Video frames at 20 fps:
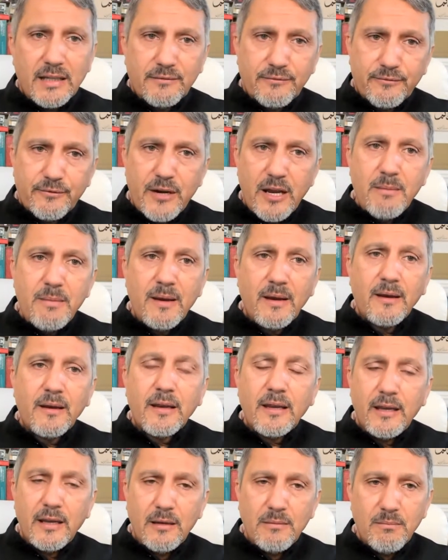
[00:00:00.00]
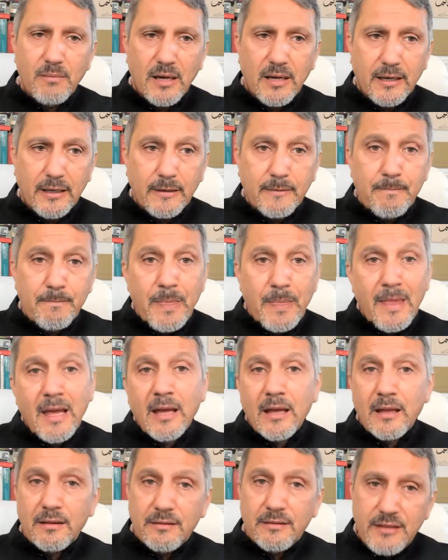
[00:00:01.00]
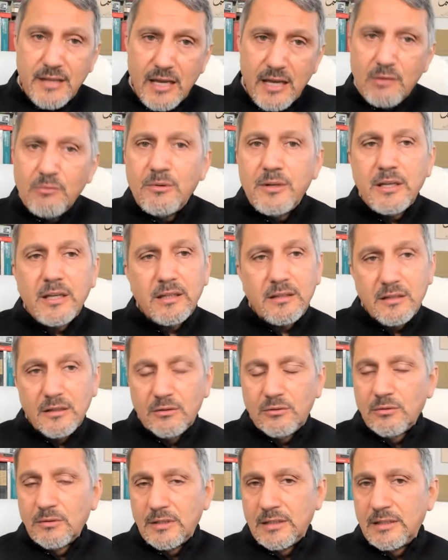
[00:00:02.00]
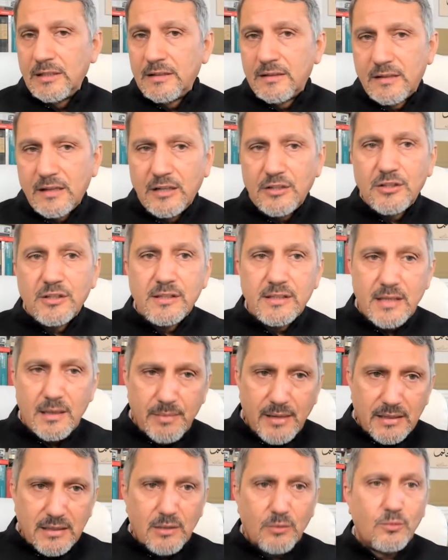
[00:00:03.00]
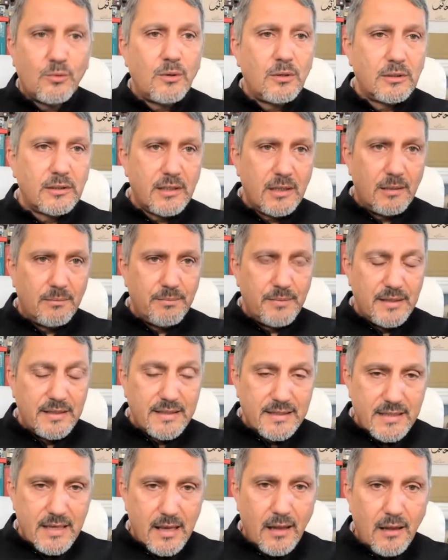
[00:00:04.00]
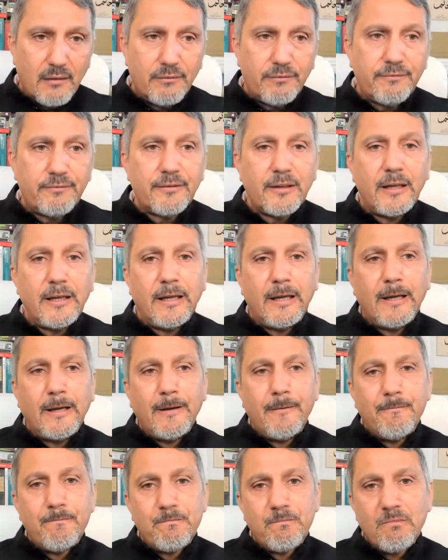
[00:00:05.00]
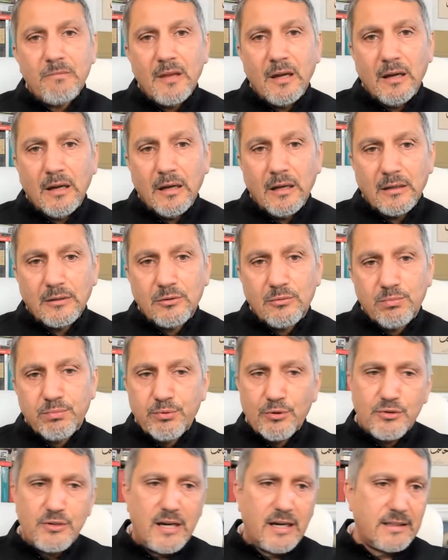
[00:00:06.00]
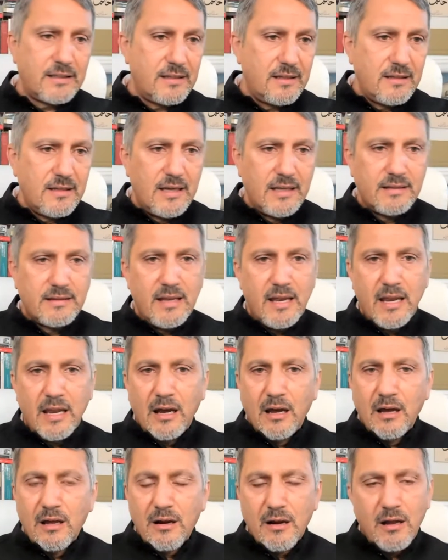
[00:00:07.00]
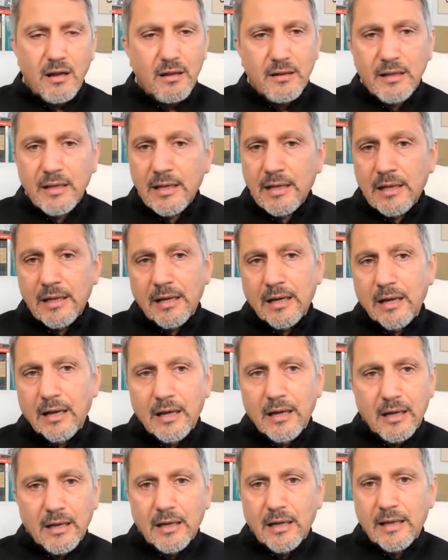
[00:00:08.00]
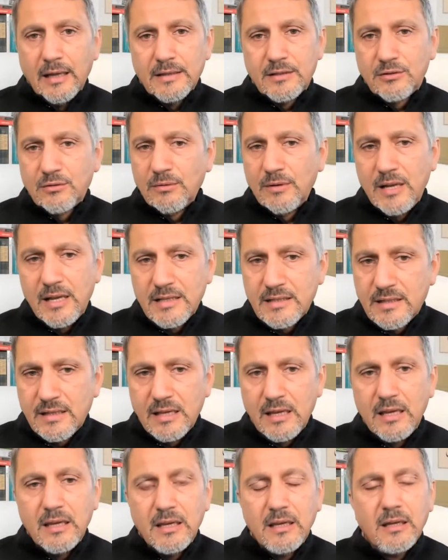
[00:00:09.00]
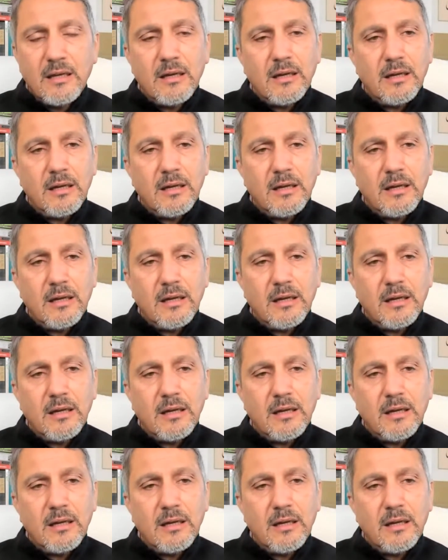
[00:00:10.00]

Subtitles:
framing in mind. Then we get into the discussions about the World Cup itself, projecting that they are on as soon as the